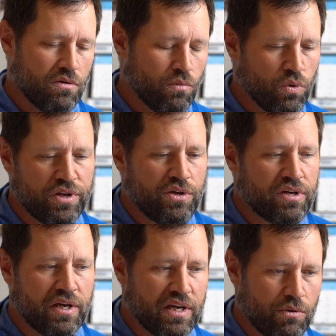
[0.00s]
wood you
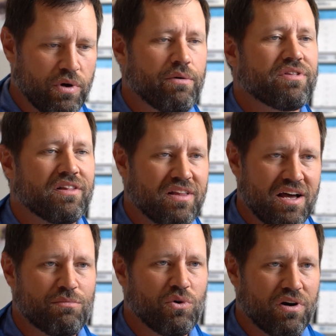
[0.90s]
can get away with a
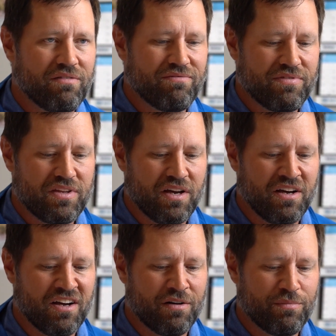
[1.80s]
lot more.
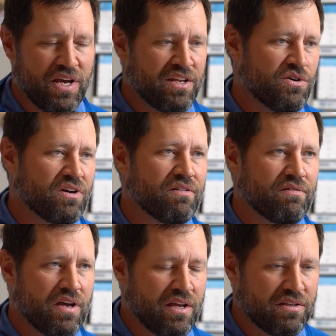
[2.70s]
And you
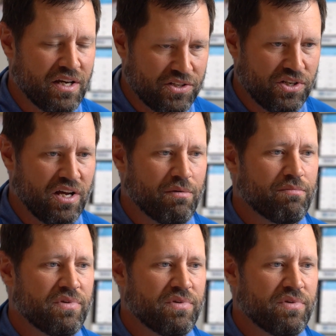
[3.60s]
can touch it up